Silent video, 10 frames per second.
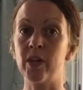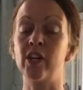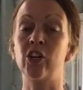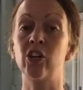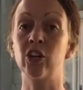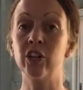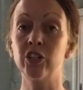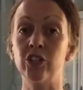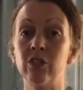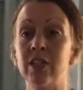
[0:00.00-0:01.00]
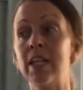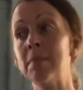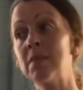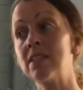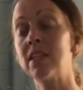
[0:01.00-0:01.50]
We encourage you to
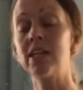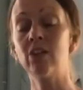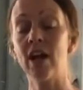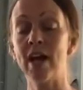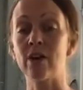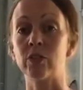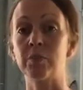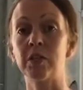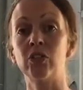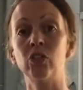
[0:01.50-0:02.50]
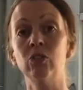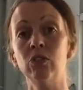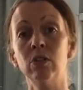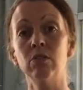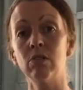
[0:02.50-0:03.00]
keep this at your house because
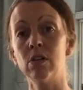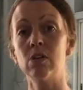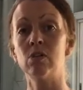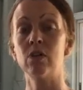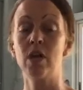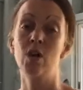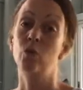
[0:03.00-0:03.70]
you don't know